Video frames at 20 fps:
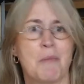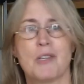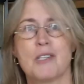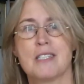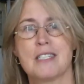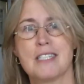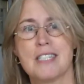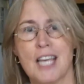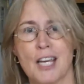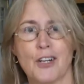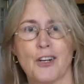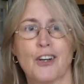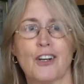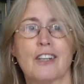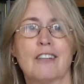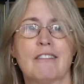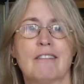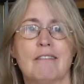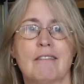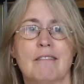and Titter.
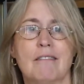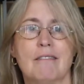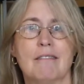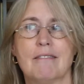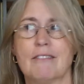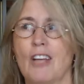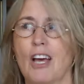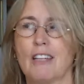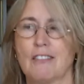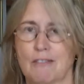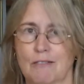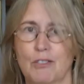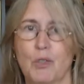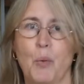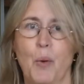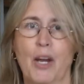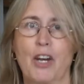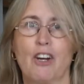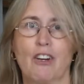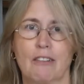Not
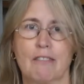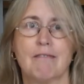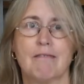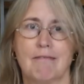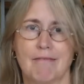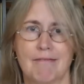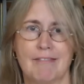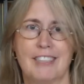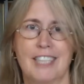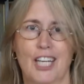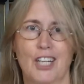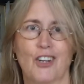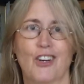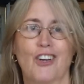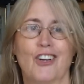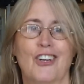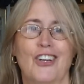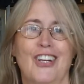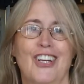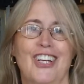Twitter, Titter.